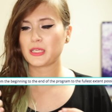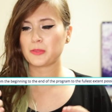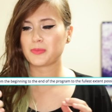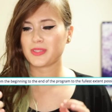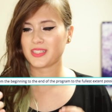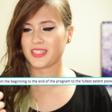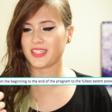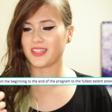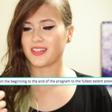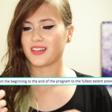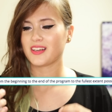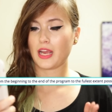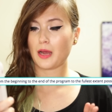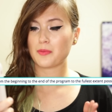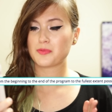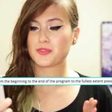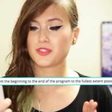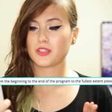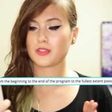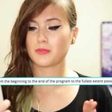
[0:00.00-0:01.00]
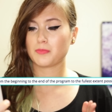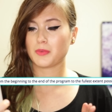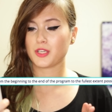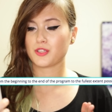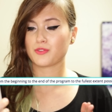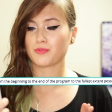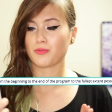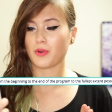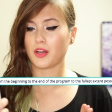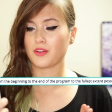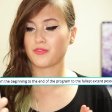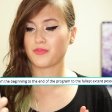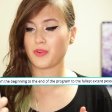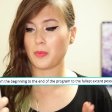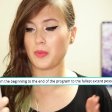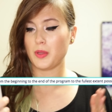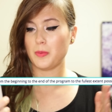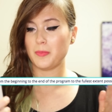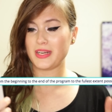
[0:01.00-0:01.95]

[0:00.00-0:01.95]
Complete. Captions must run from the